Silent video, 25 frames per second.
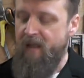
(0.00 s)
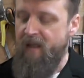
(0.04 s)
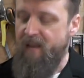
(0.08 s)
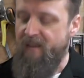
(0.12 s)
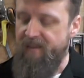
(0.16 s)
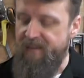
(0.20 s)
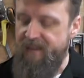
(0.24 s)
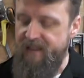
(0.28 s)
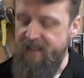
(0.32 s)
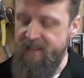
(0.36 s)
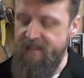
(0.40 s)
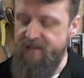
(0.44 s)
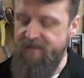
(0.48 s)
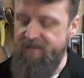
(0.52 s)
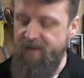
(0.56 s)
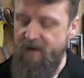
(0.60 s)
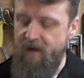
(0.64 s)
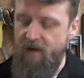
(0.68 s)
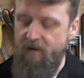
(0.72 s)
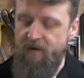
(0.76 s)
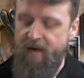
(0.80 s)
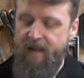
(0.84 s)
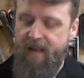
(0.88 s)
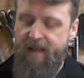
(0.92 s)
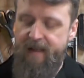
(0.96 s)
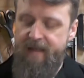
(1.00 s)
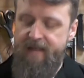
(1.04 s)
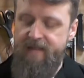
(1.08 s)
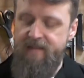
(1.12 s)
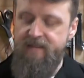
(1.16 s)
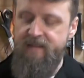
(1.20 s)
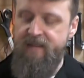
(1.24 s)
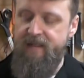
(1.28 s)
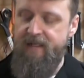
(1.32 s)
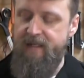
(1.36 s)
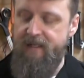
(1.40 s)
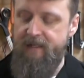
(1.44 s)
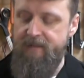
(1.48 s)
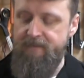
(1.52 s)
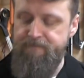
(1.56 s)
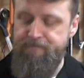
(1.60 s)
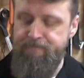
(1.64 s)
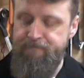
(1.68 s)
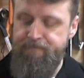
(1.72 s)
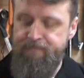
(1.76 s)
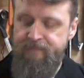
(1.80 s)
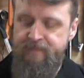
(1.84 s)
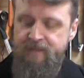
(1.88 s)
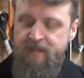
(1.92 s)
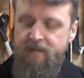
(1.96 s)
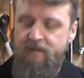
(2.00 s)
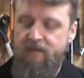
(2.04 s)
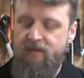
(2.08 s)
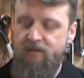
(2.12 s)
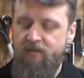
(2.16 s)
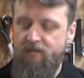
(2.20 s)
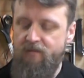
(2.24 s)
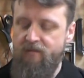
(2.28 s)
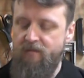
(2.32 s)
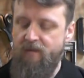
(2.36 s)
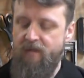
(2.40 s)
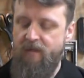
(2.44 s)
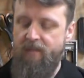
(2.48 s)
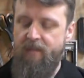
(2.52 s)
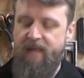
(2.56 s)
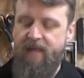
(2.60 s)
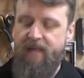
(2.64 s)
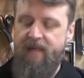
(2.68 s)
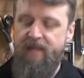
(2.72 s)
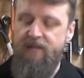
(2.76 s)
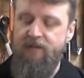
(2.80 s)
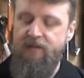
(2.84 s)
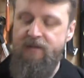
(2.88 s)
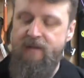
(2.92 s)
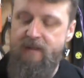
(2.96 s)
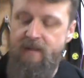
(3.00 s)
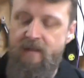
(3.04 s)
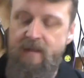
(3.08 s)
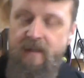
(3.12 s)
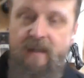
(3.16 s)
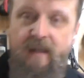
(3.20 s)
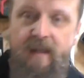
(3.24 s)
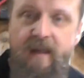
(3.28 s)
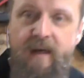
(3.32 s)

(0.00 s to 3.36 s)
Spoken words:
This phone has, let's get back into it,